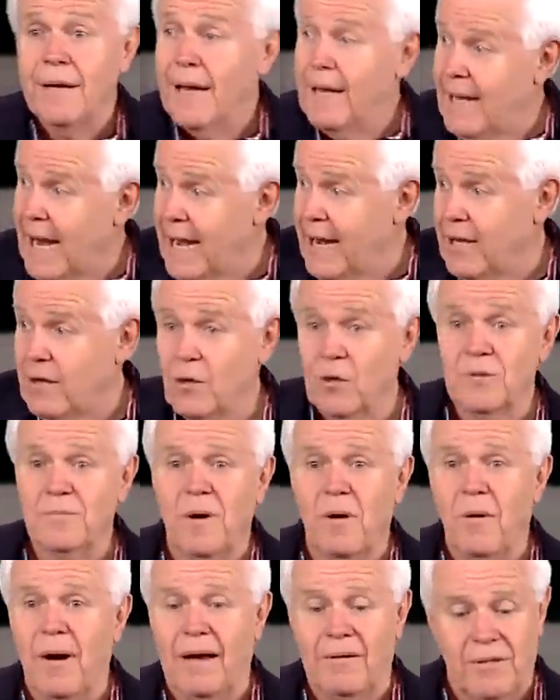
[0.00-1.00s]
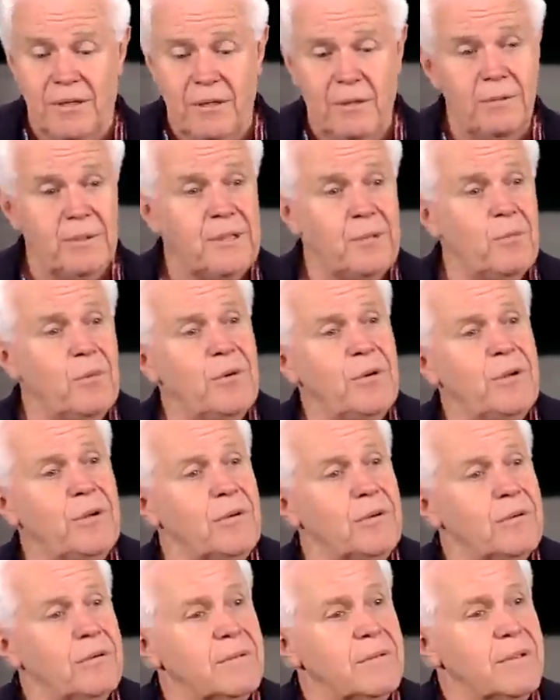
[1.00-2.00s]
And that includes my wife. She do what she want to
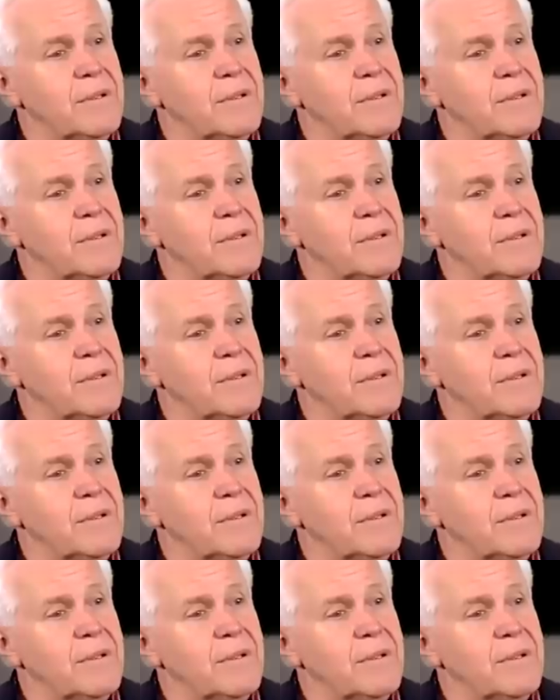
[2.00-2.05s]
do.